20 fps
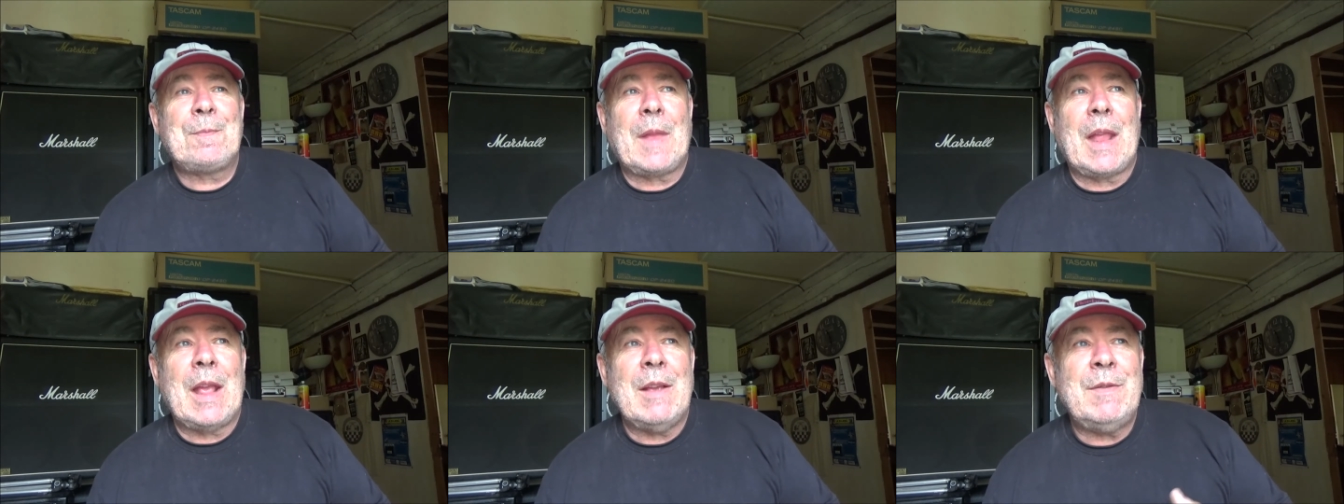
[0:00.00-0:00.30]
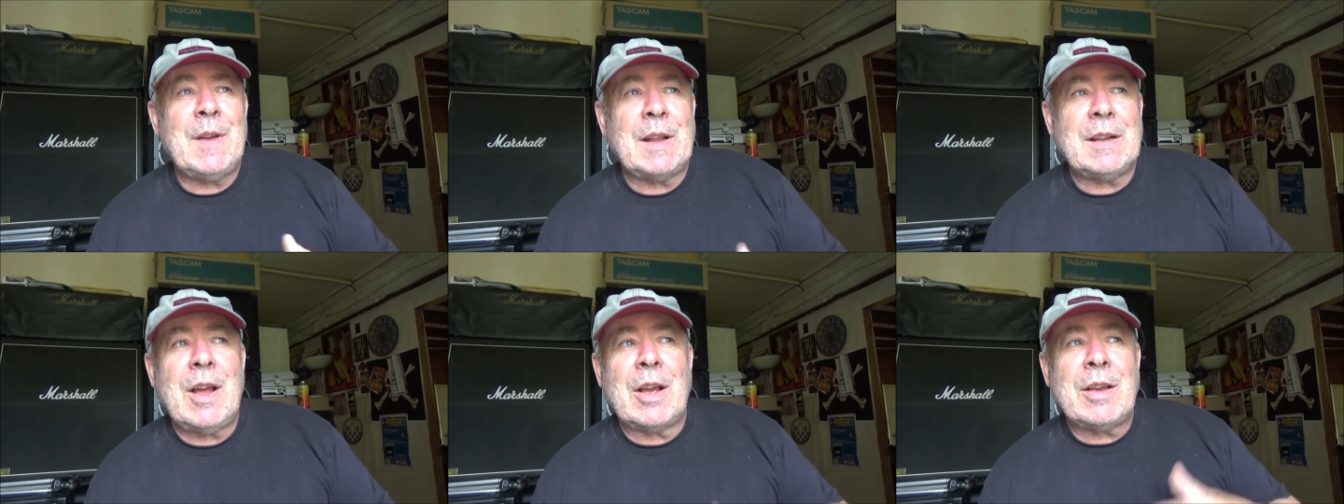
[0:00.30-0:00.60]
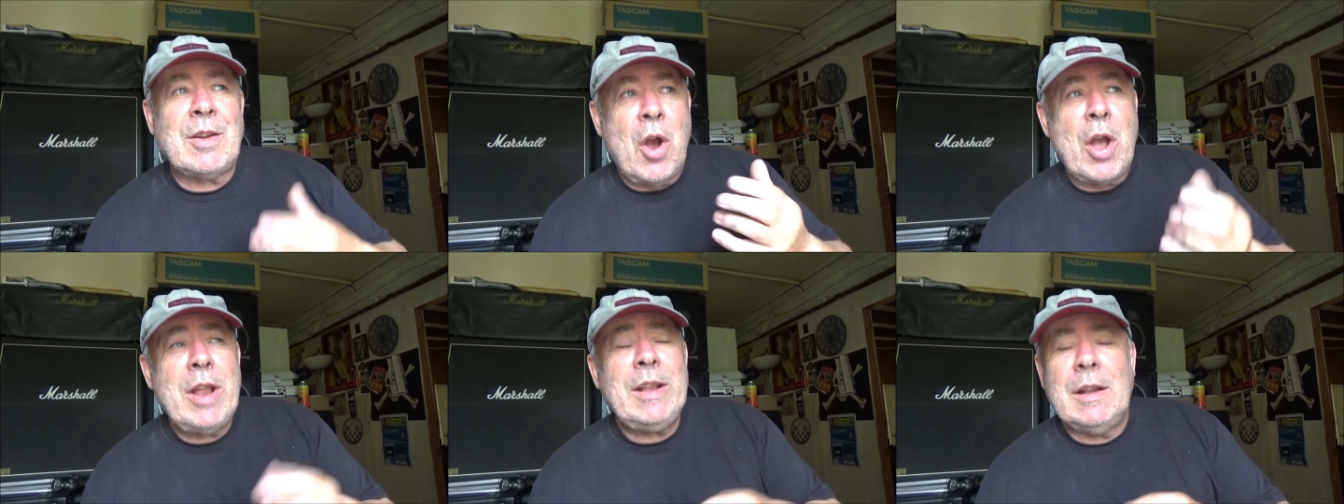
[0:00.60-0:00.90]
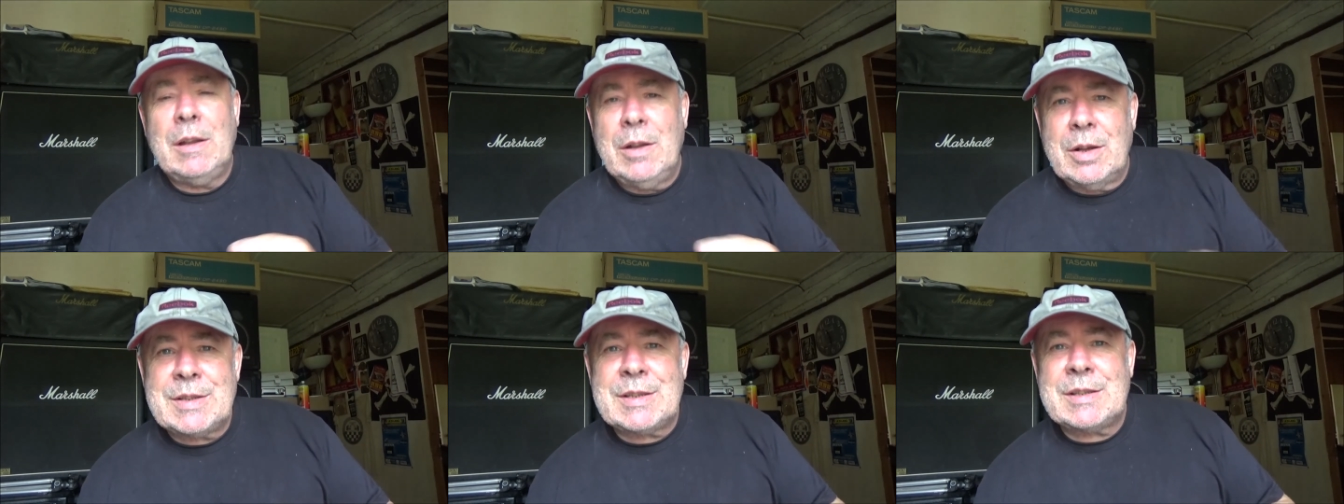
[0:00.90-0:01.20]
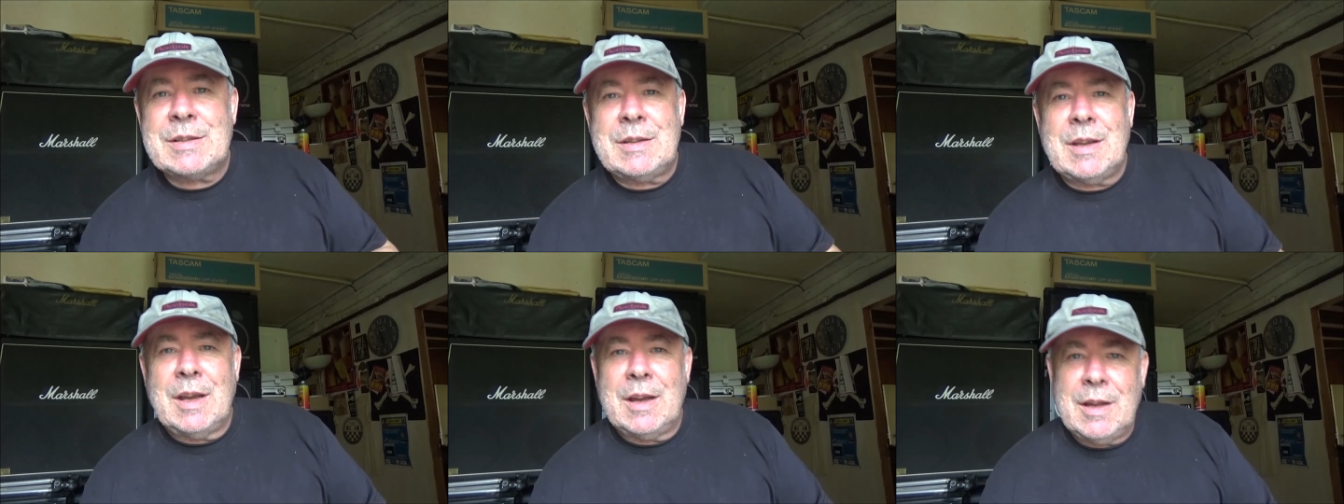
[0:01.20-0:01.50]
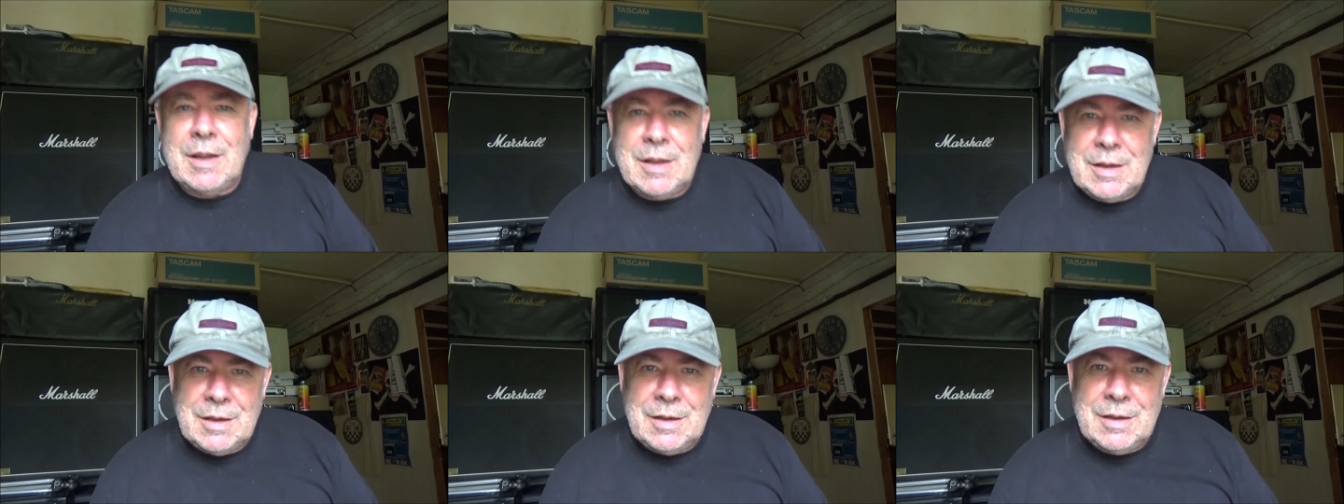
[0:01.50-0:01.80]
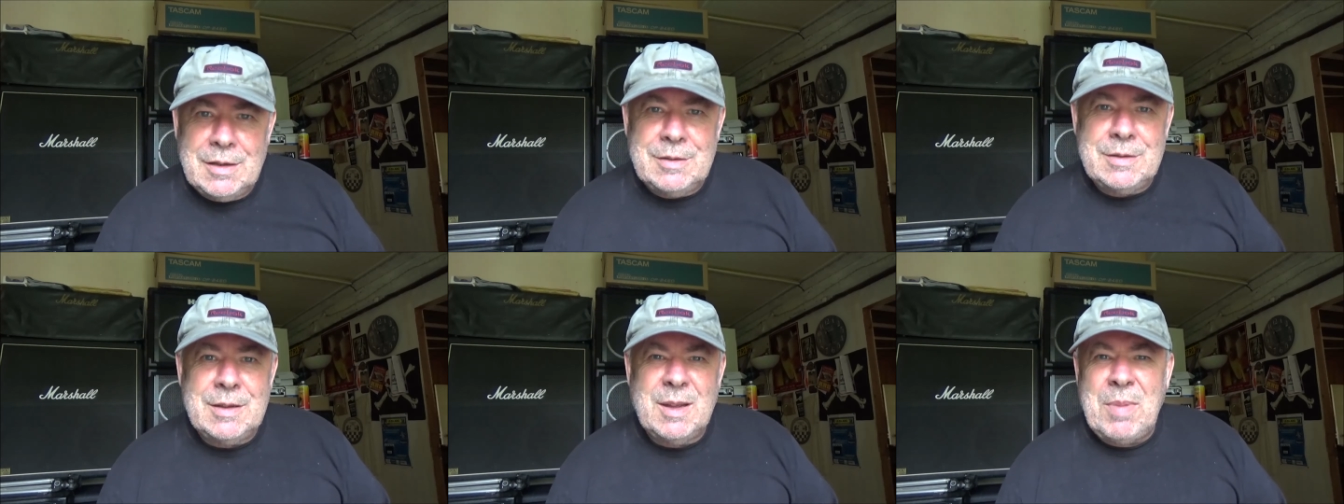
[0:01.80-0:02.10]
In fact, I kind of lost
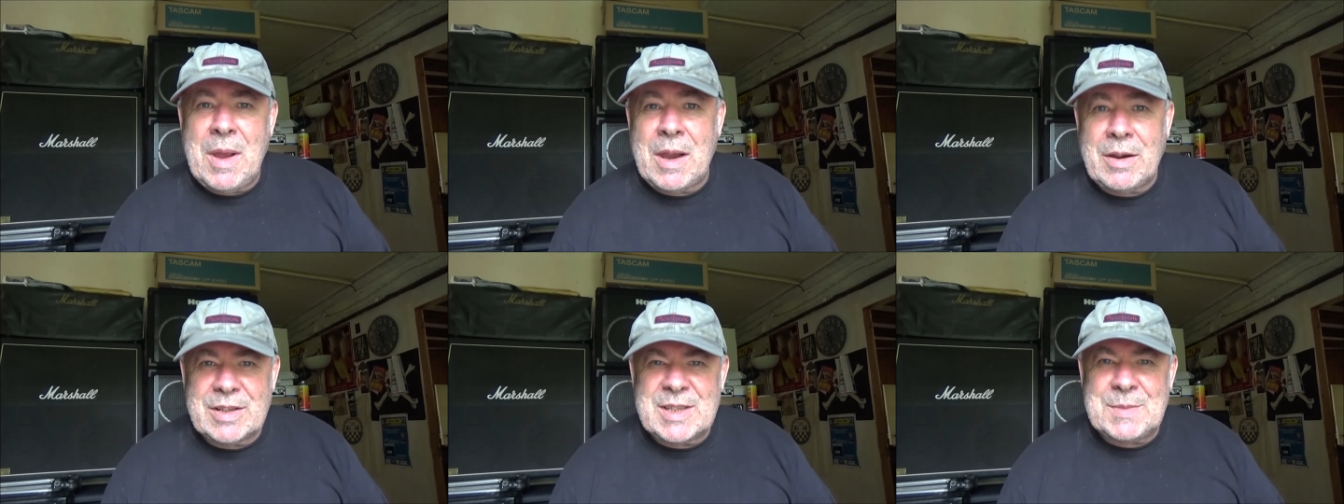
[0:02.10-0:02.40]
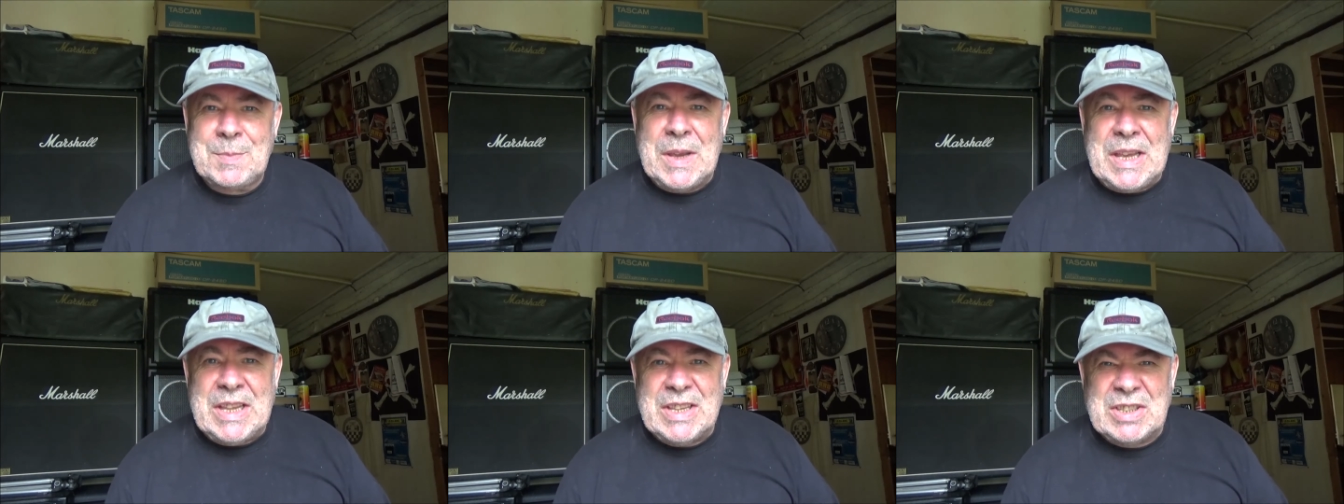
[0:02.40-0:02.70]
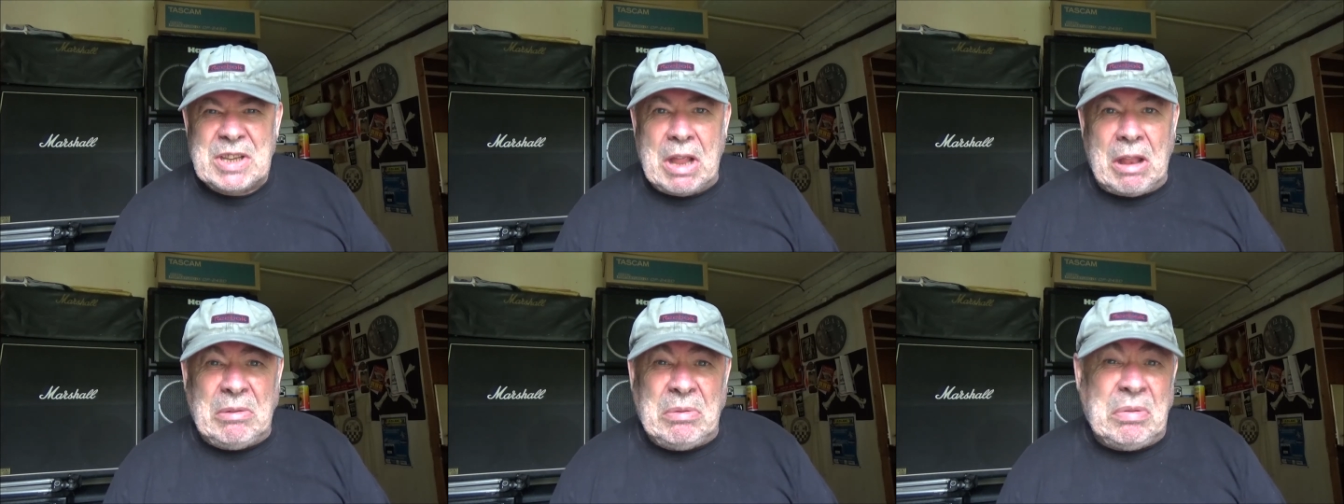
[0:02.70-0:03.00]
the power of speech.